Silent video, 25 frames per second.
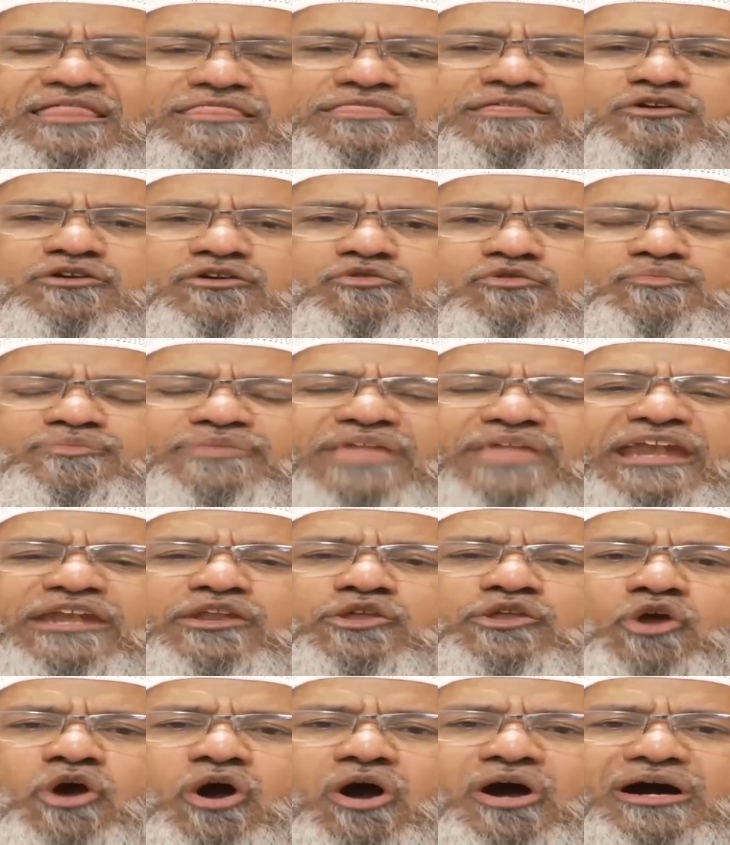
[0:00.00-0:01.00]
assume
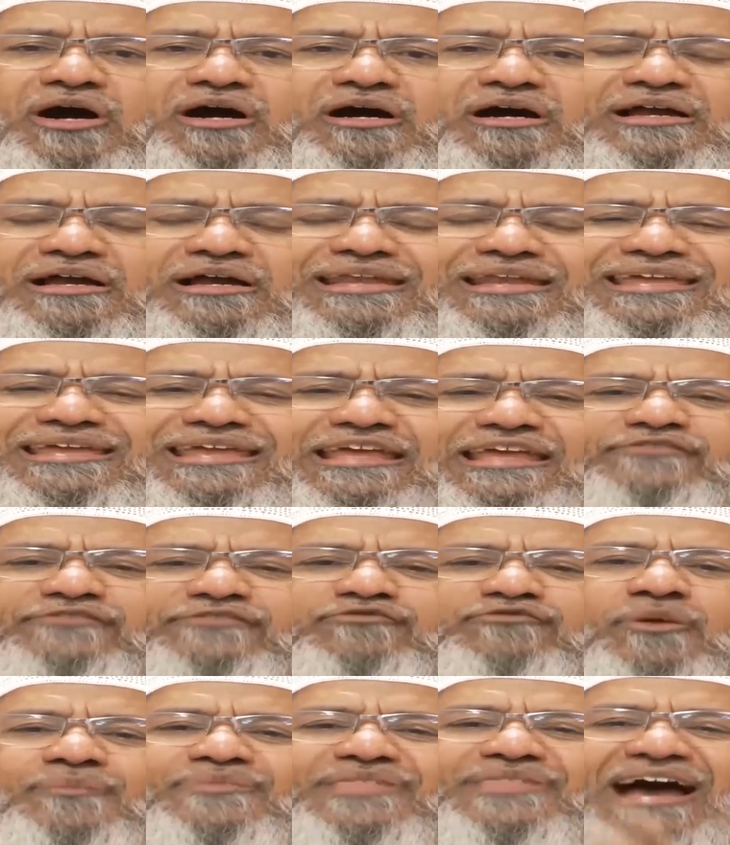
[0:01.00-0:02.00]
that your
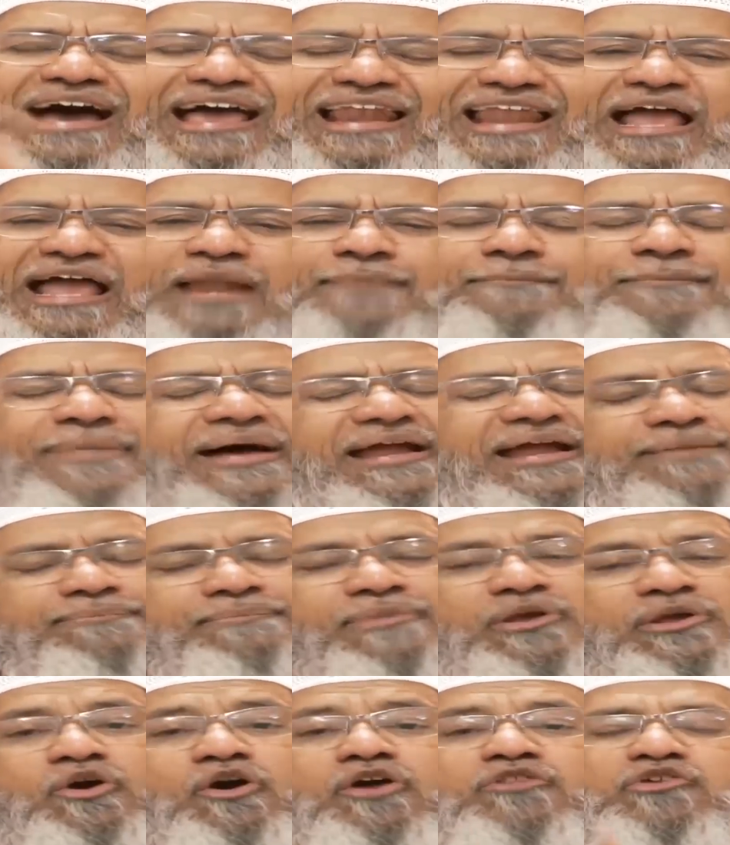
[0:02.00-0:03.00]
earning is from the halal
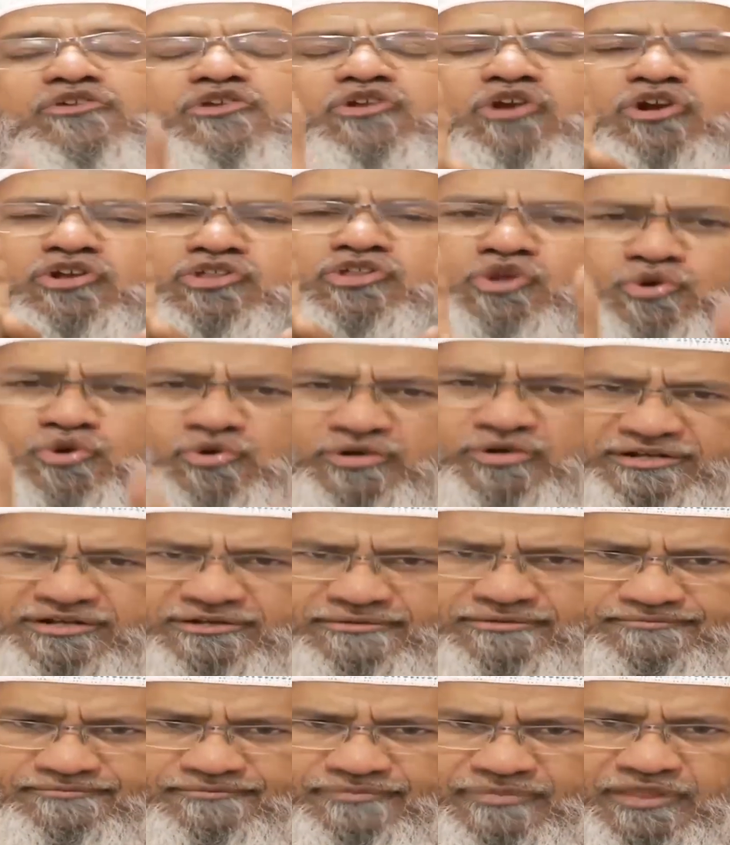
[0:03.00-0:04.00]
part because you're not the
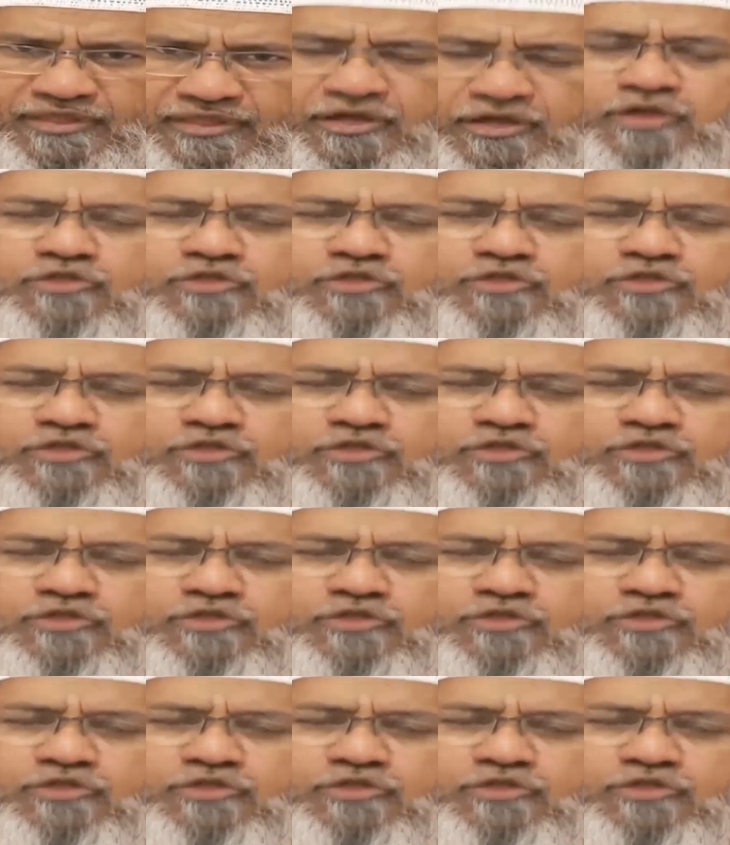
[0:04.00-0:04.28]
owner.